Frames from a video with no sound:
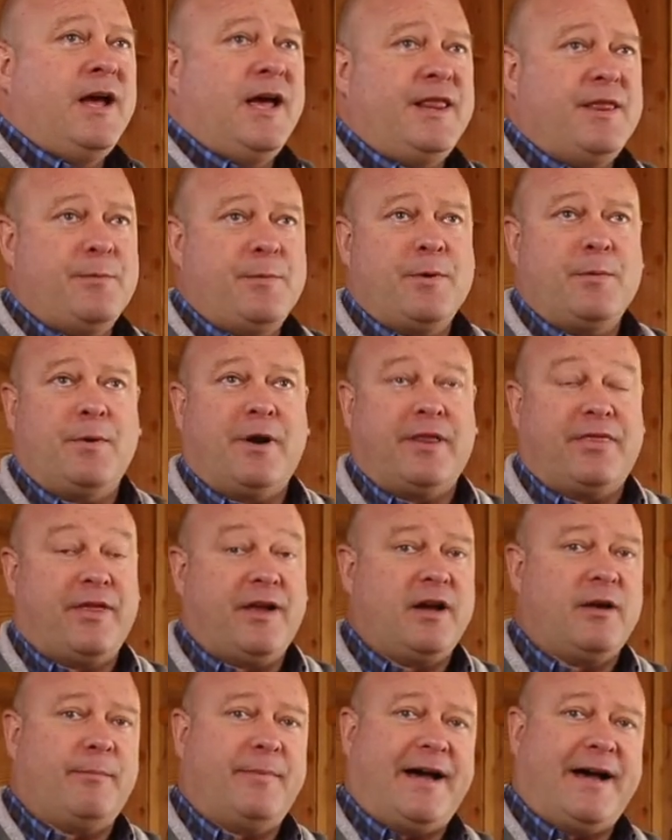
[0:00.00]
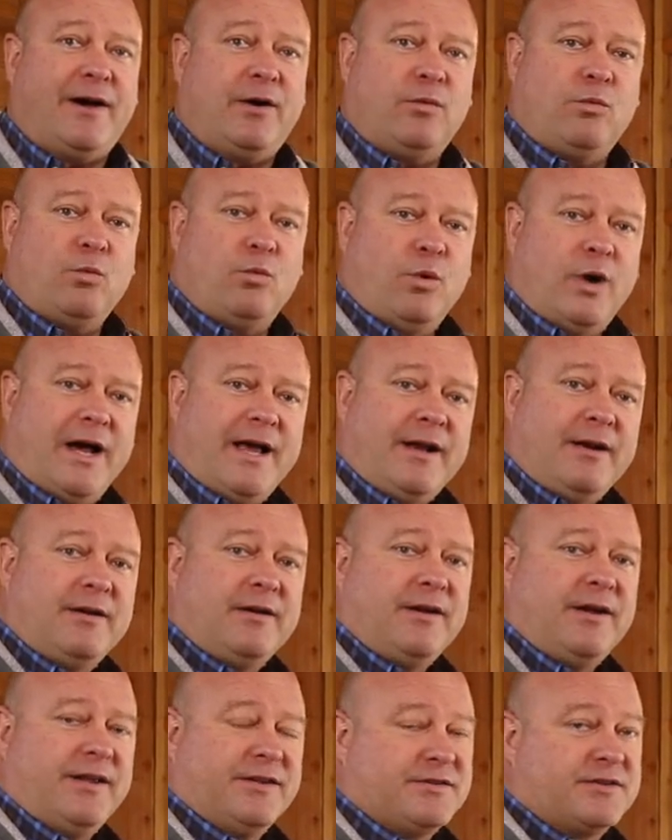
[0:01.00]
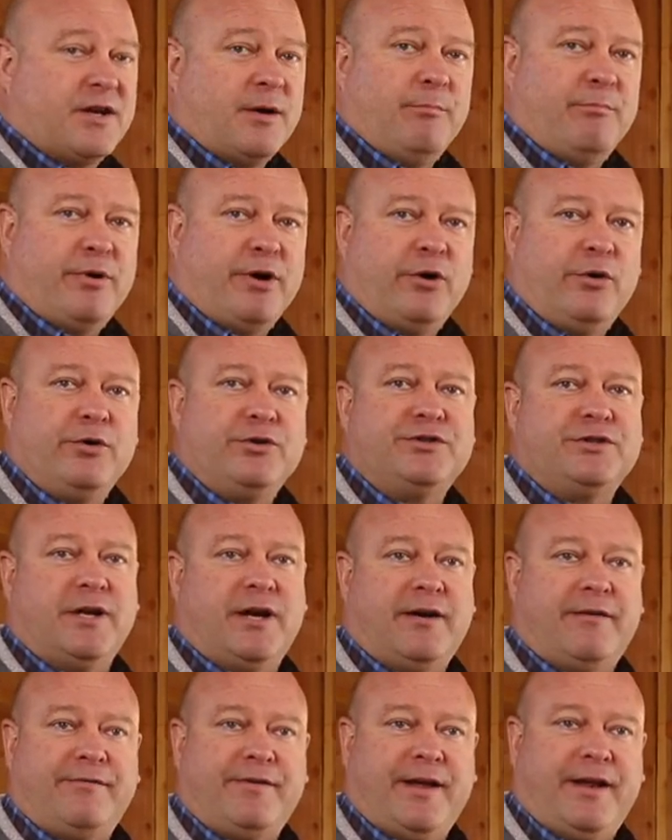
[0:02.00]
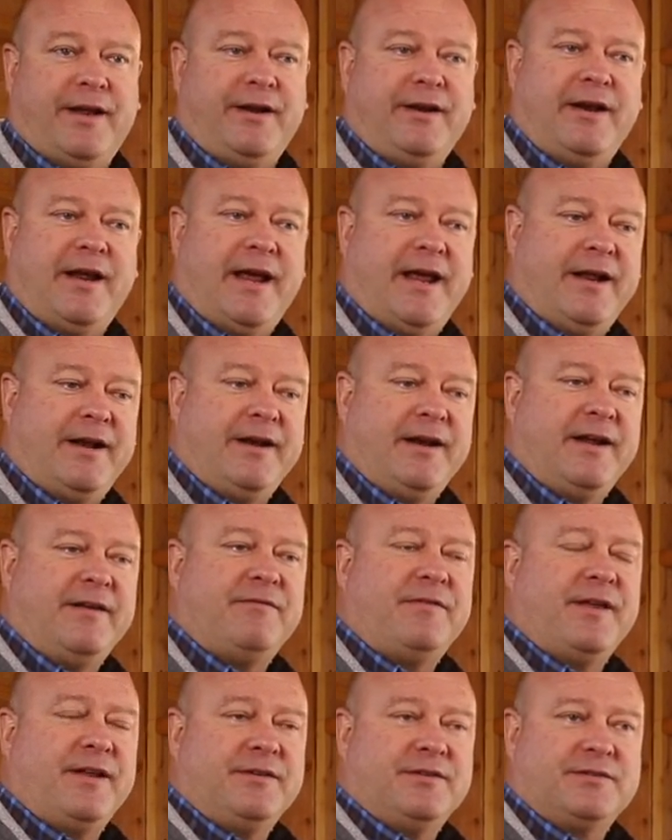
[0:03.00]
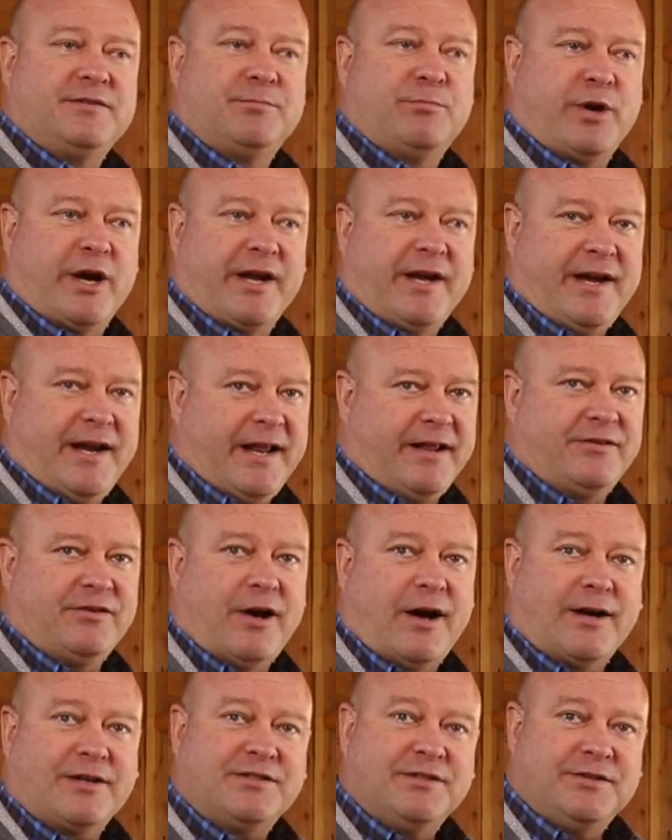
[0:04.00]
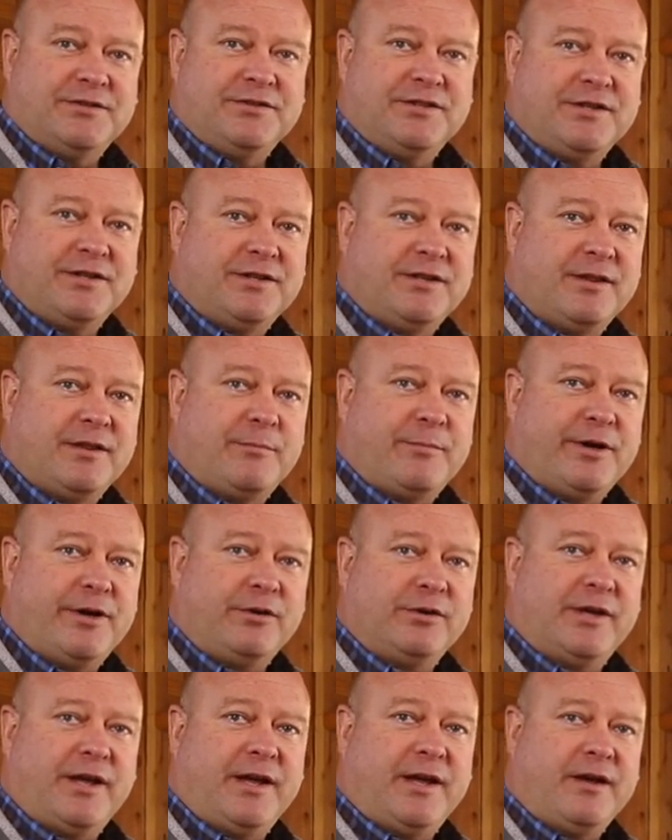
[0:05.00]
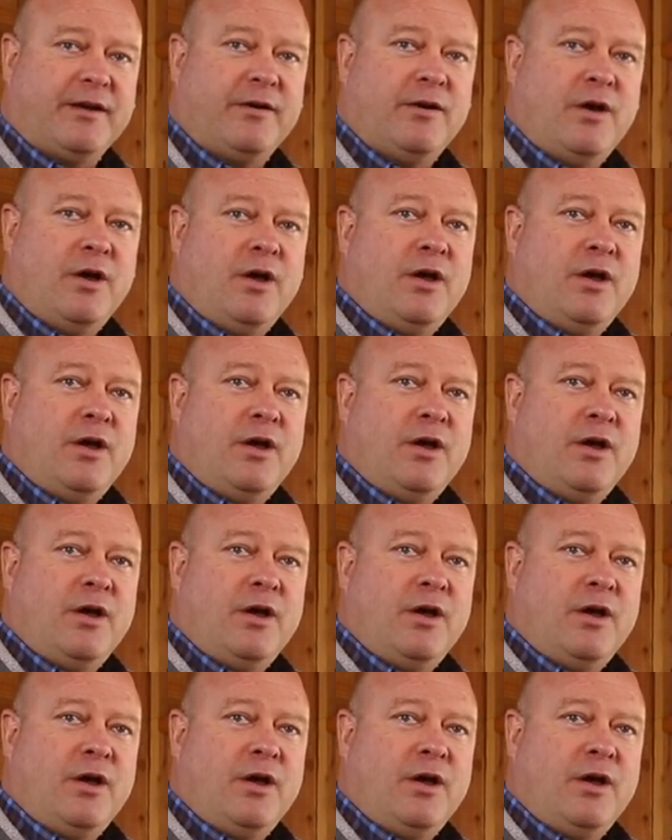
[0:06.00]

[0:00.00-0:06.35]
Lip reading: And then we want to think about what it's composed of and if it's bringing any toxins into the building,